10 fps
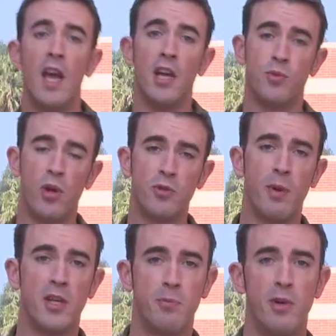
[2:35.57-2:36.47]
as well as
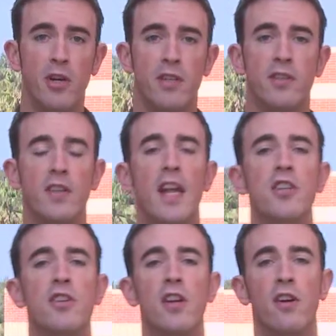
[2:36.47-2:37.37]
my experience as an
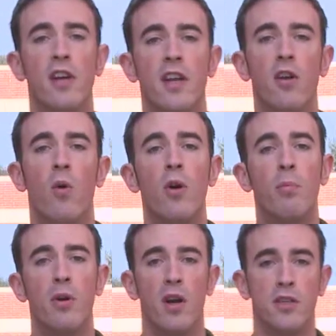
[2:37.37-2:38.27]
engineer in oil
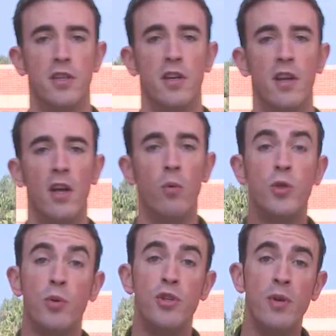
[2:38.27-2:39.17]
production,
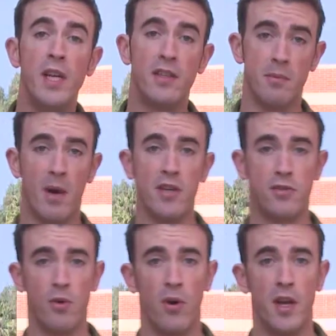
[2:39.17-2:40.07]
which was unique to my
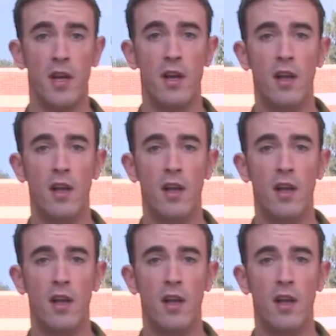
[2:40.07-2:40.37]
story.